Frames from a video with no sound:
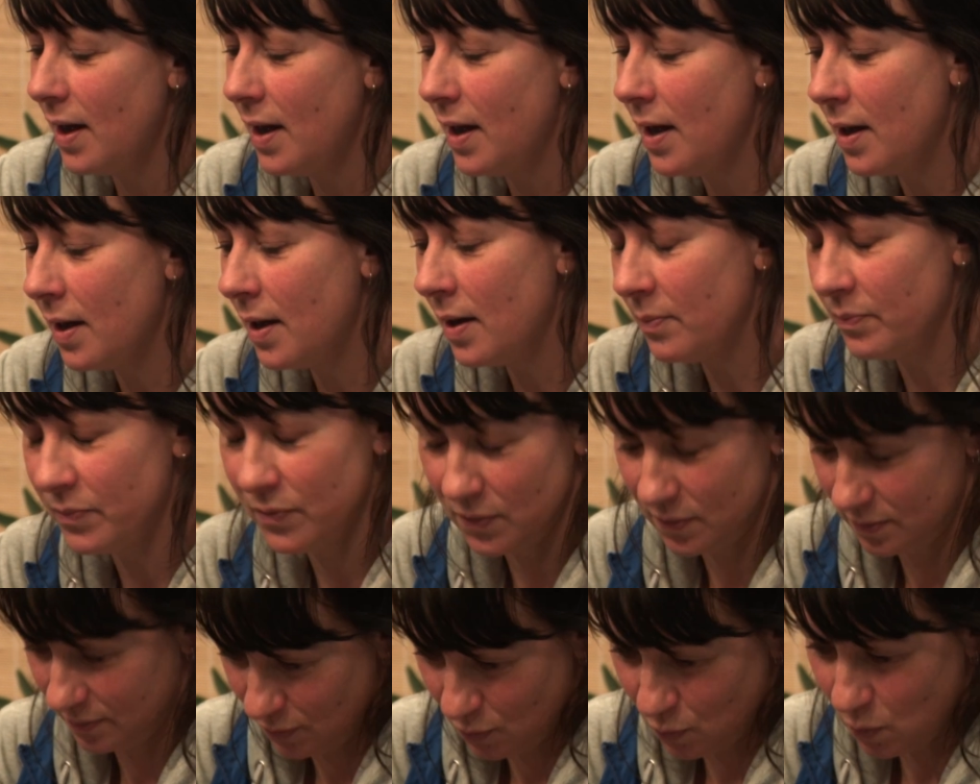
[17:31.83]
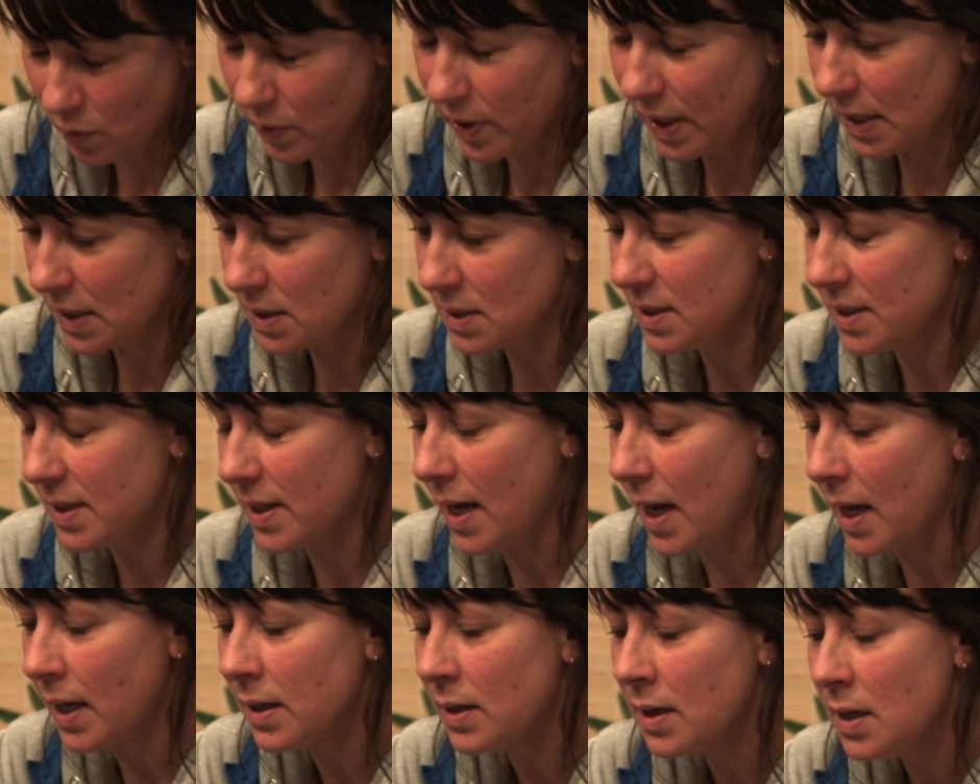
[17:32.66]
We won't get into
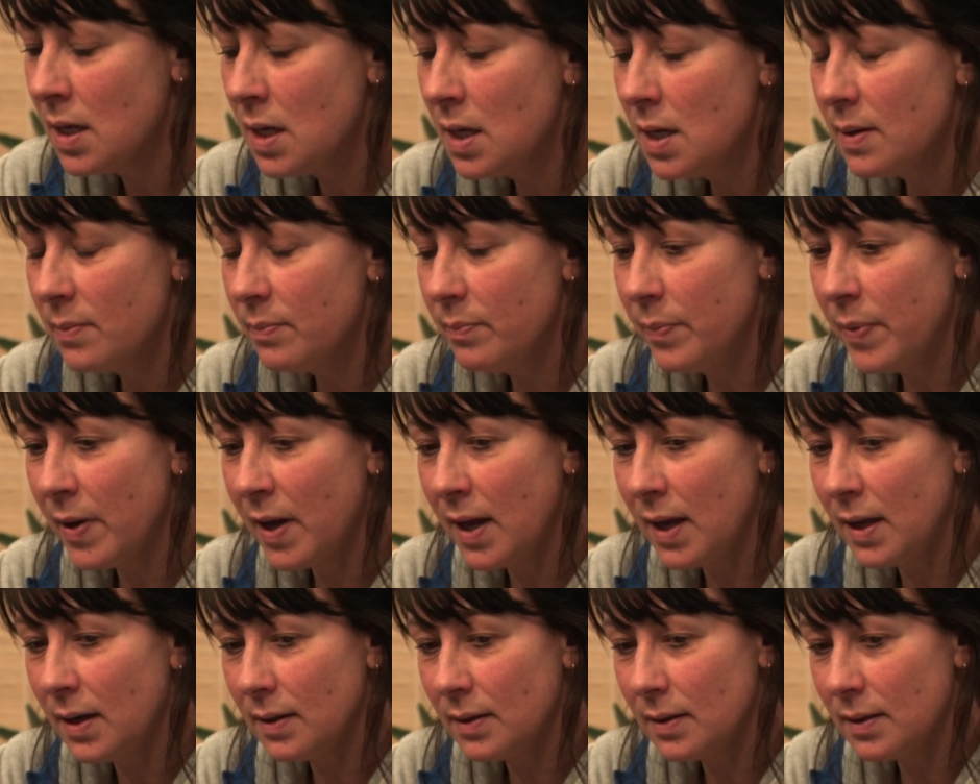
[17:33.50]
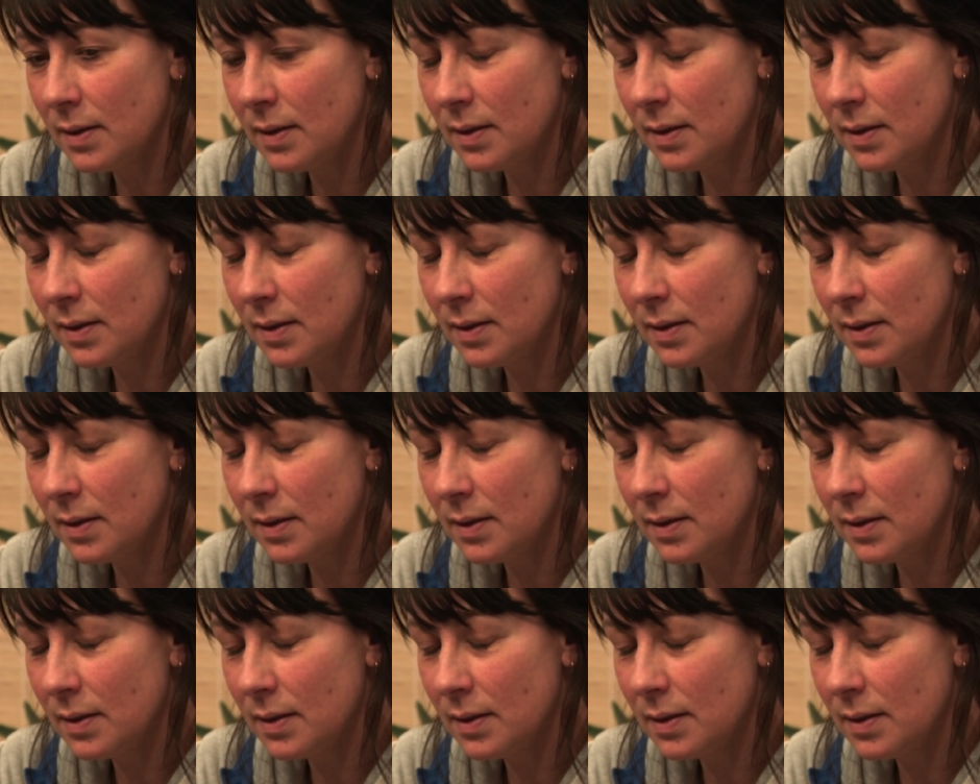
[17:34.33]
that. But,